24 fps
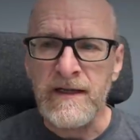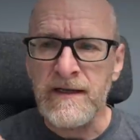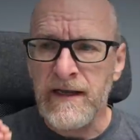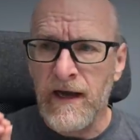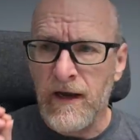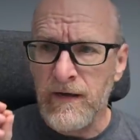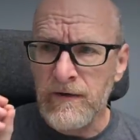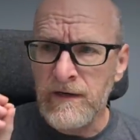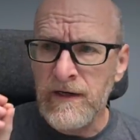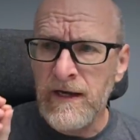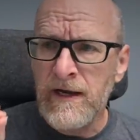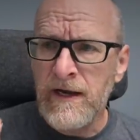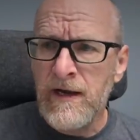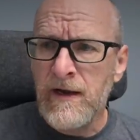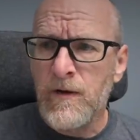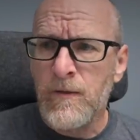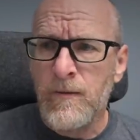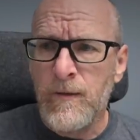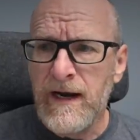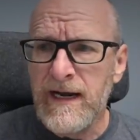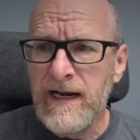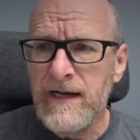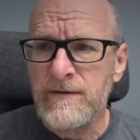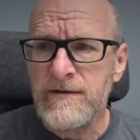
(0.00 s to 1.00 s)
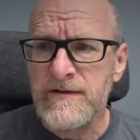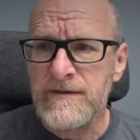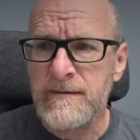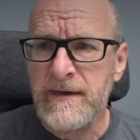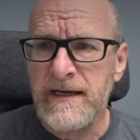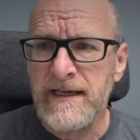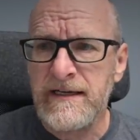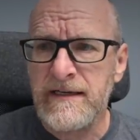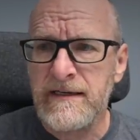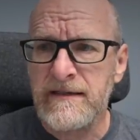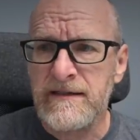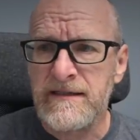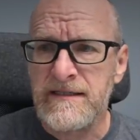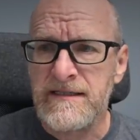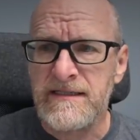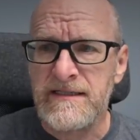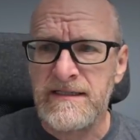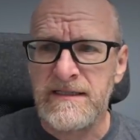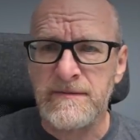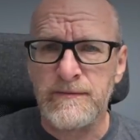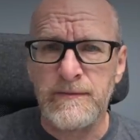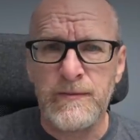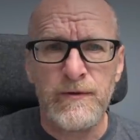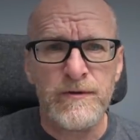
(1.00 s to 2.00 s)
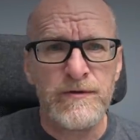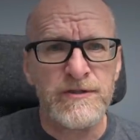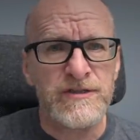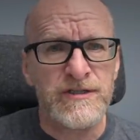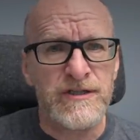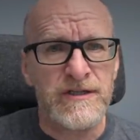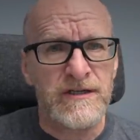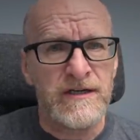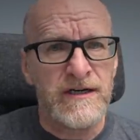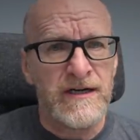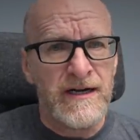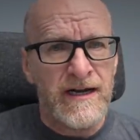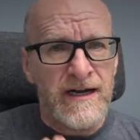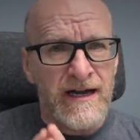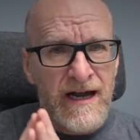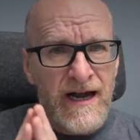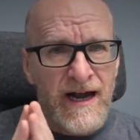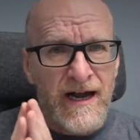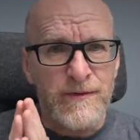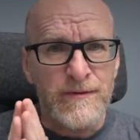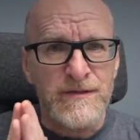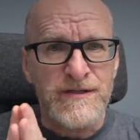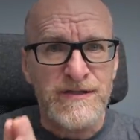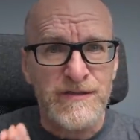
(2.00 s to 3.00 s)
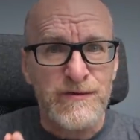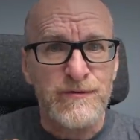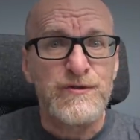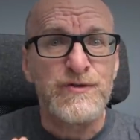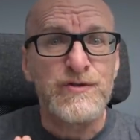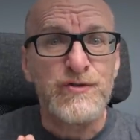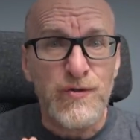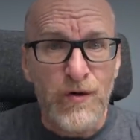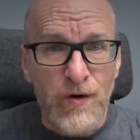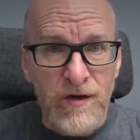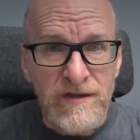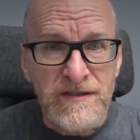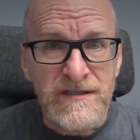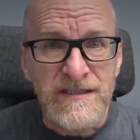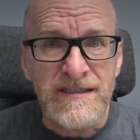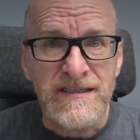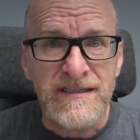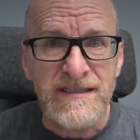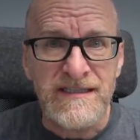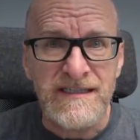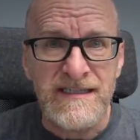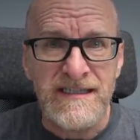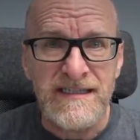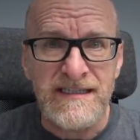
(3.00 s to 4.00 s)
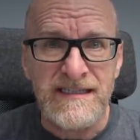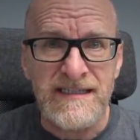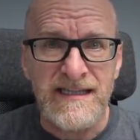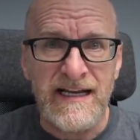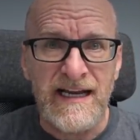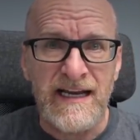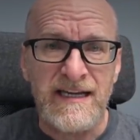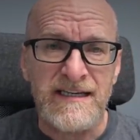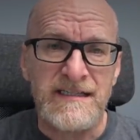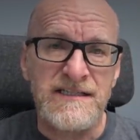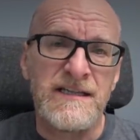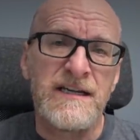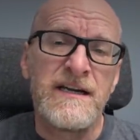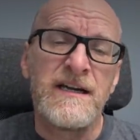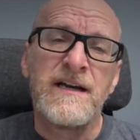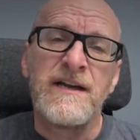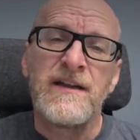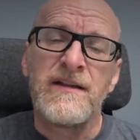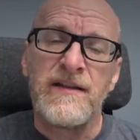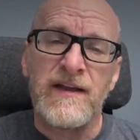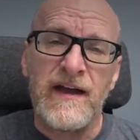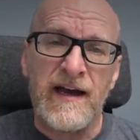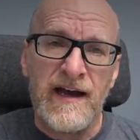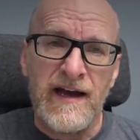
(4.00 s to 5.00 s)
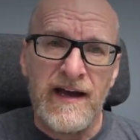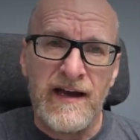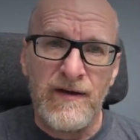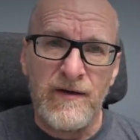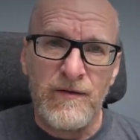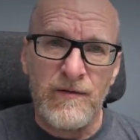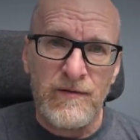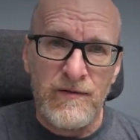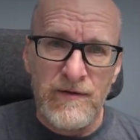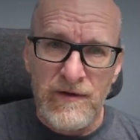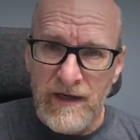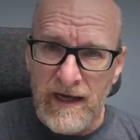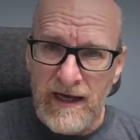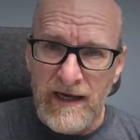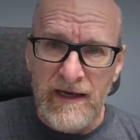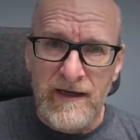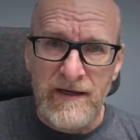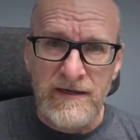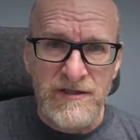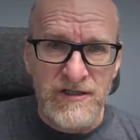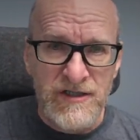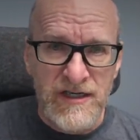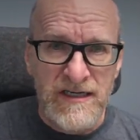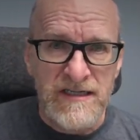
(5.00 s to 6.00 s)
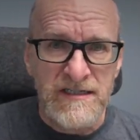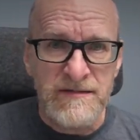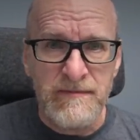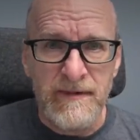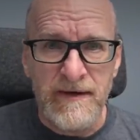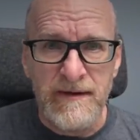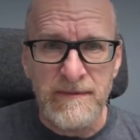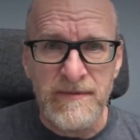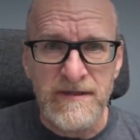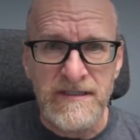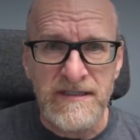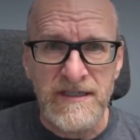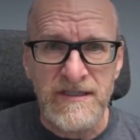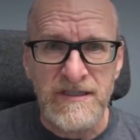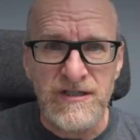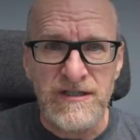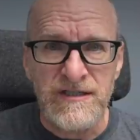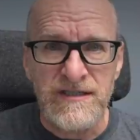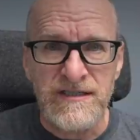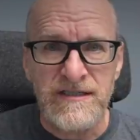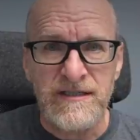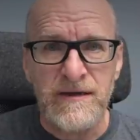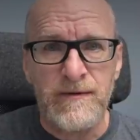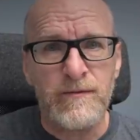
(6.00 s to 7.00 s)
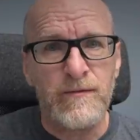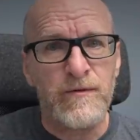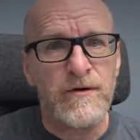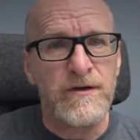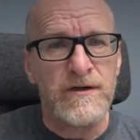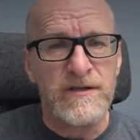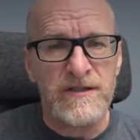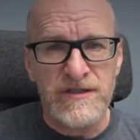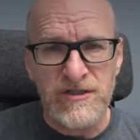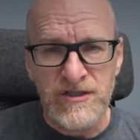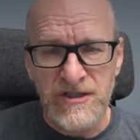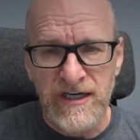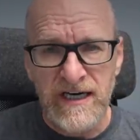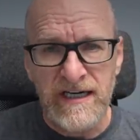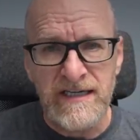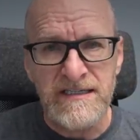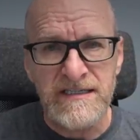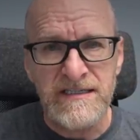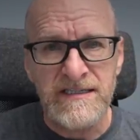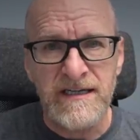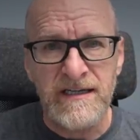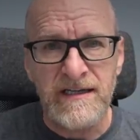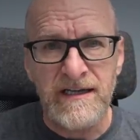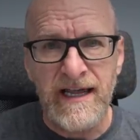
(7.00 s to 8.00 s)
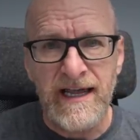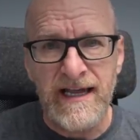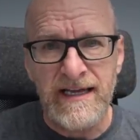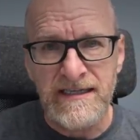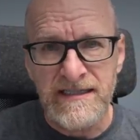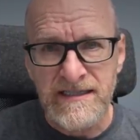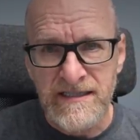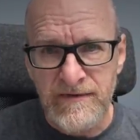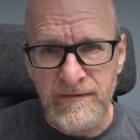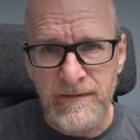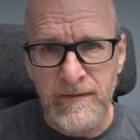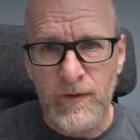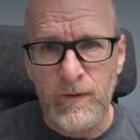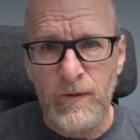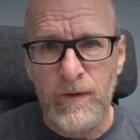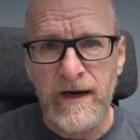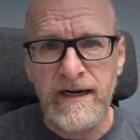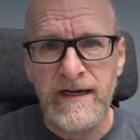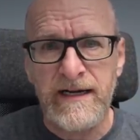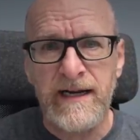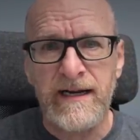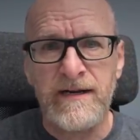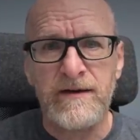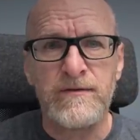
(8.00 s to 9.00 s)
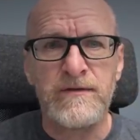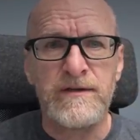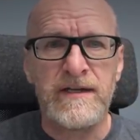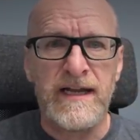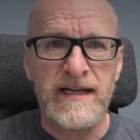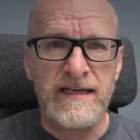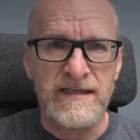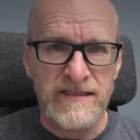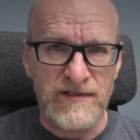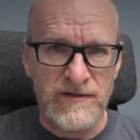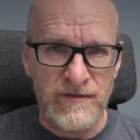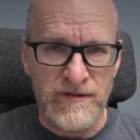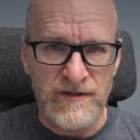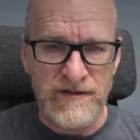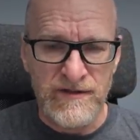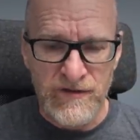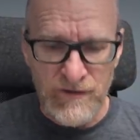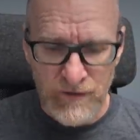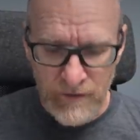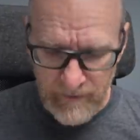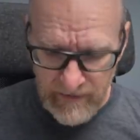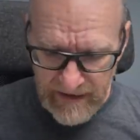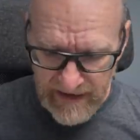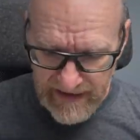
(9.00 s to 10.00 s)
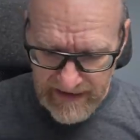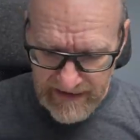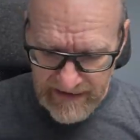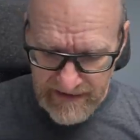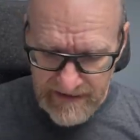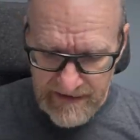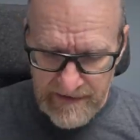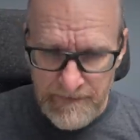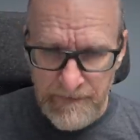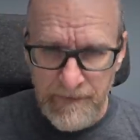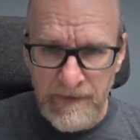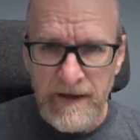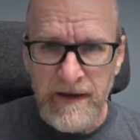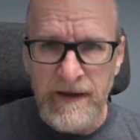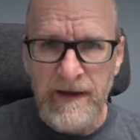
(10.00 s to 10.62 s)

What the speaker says: Now, while I was making this exposure, I was so drawn to the sea stacks that I changed my position somewhat, changed the lens from a wide-angled lens to a zoom lens,